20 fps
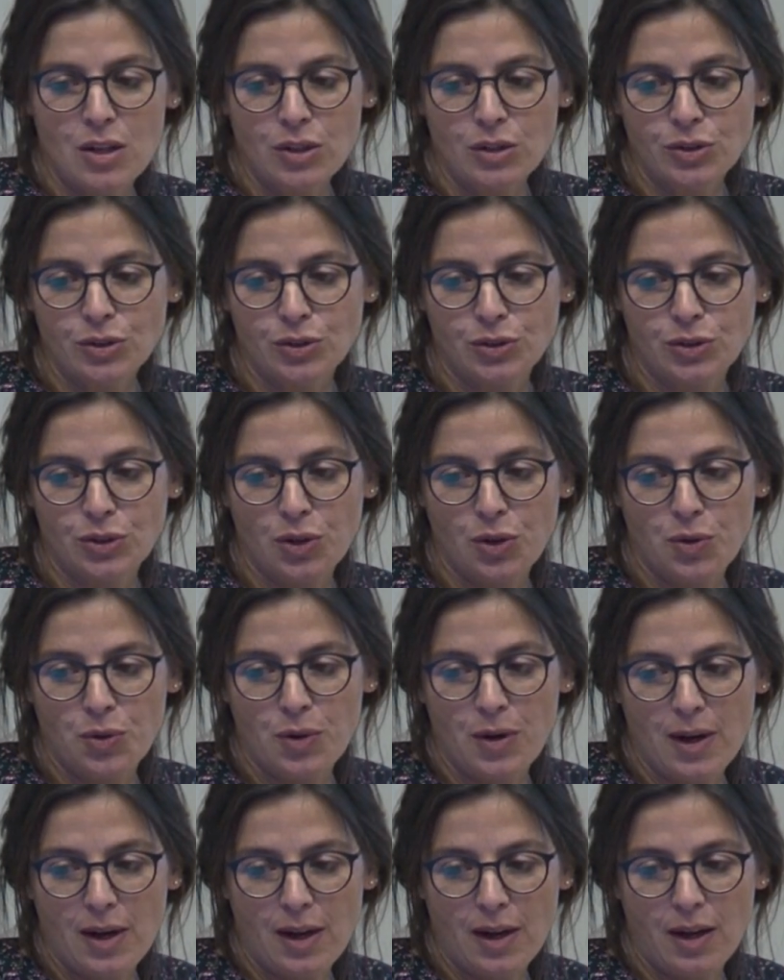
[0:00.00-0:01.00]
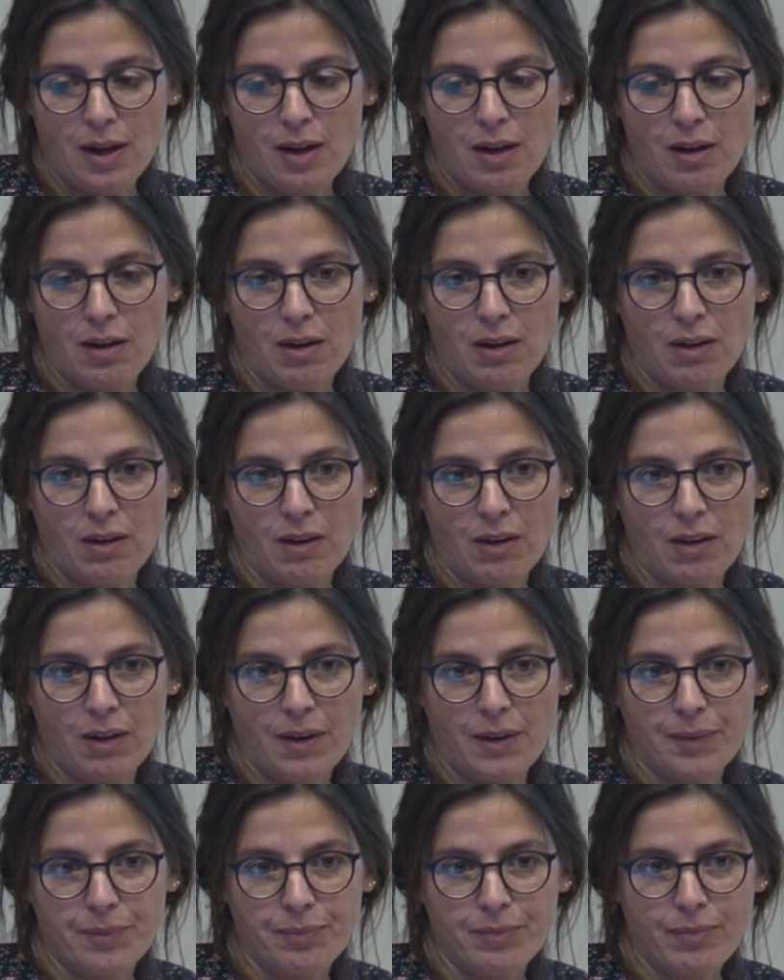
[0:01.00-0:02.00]
So
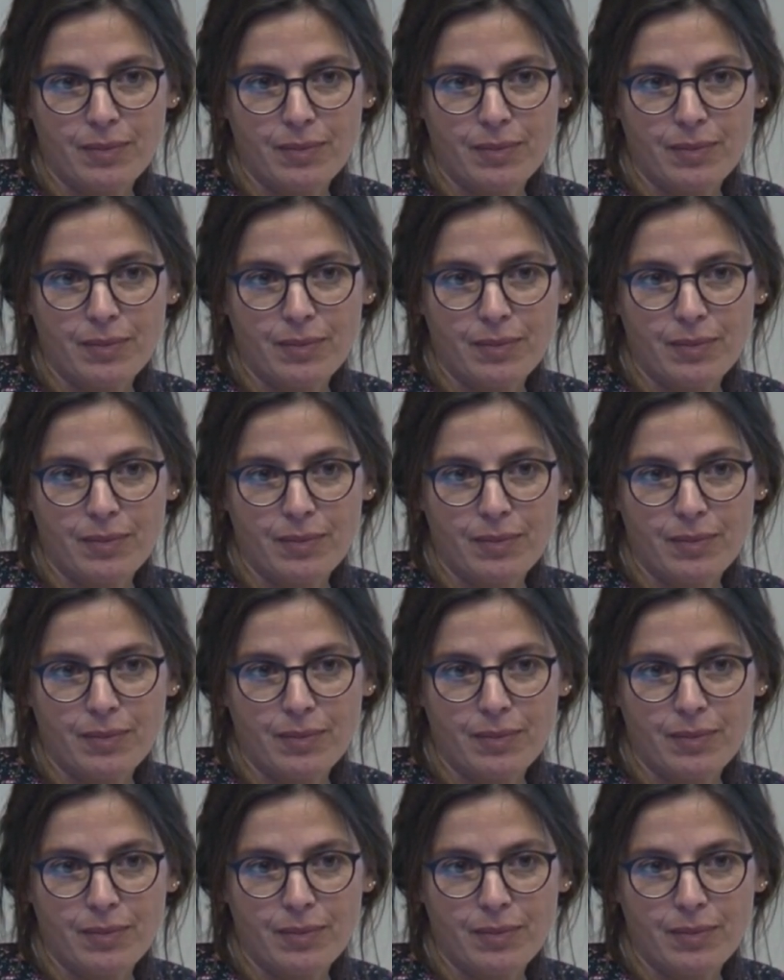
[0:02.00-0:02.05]
uh,